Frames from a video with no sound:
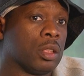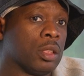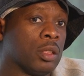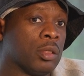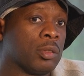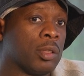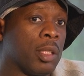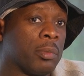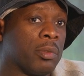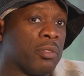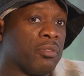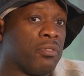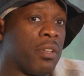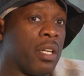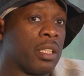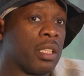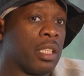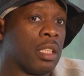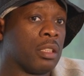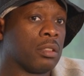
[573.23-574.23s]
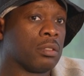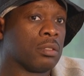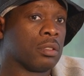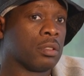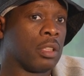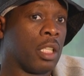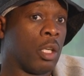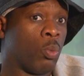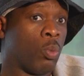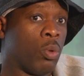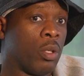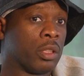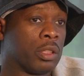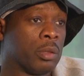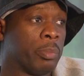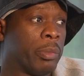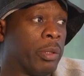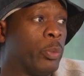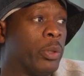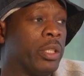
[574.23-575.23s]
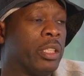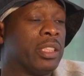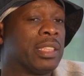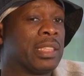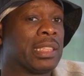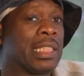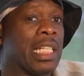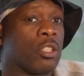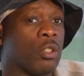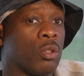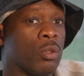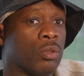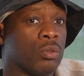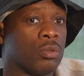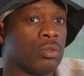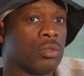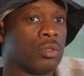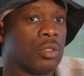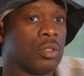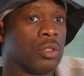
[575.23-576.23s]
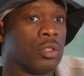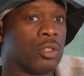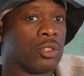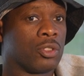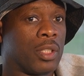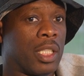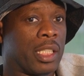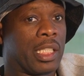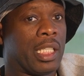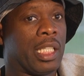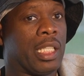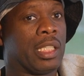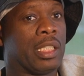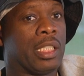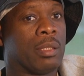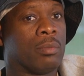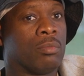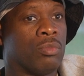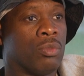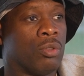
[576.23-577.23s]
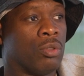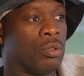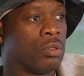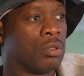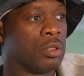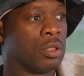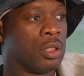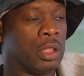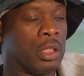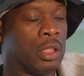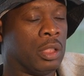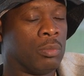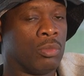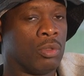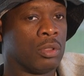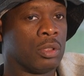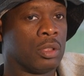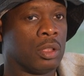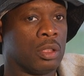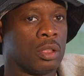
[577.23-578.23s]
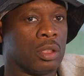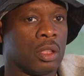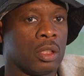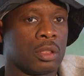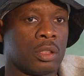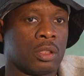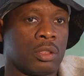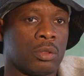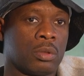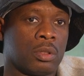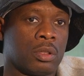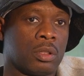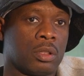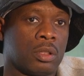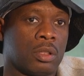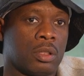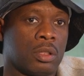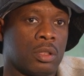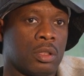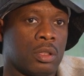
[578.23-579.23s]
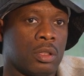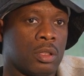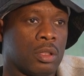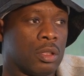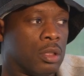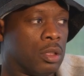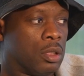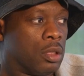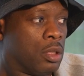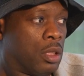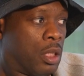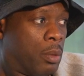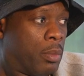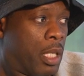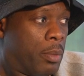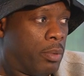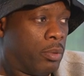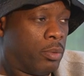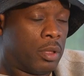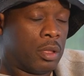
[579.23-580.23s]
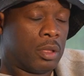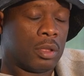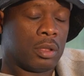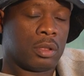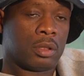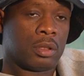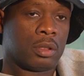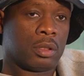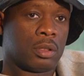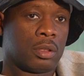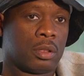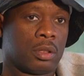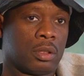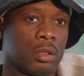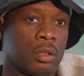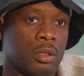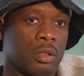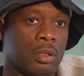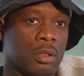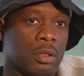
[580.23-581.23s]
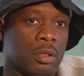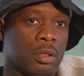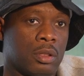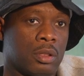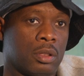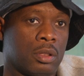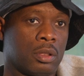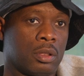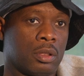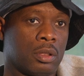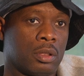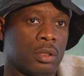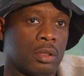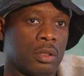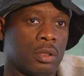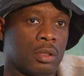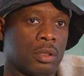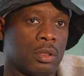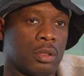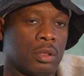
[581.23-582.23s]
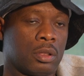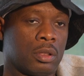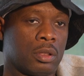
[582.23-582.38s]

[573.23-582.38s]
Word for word: And come okay. to find out, I wasn't. But we settled so I can't get more any okay. more details. Are you happy with the settlement? Yeah, I'm happy with it. Okay, that's what it is then.